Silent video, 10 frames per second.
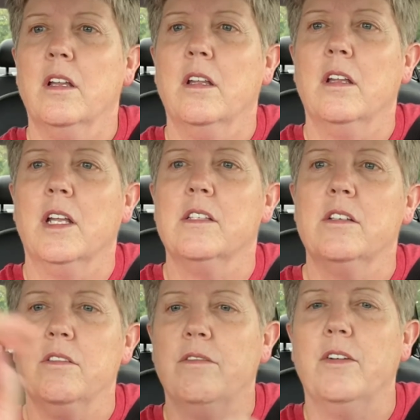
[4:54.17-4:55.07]
That's
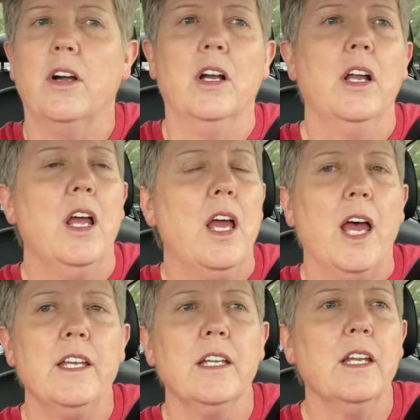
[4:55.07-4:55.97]
too far.
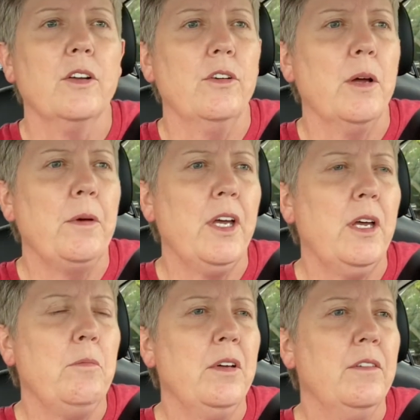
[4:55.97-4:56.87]
I did get a
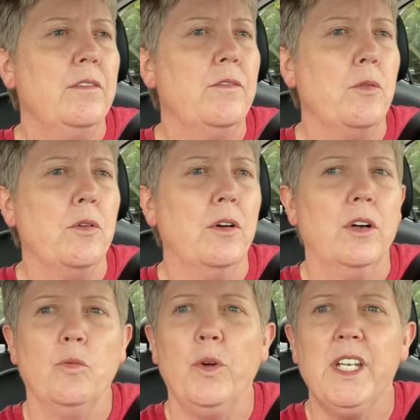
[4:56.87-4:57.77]
Grubhub
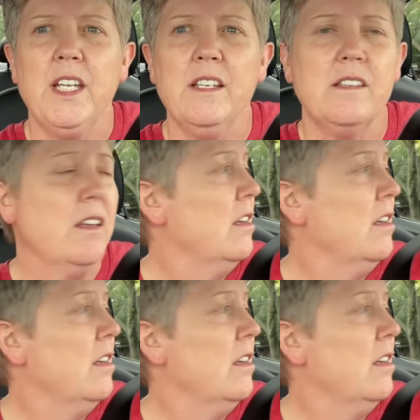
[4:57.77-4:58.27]
for Wendy's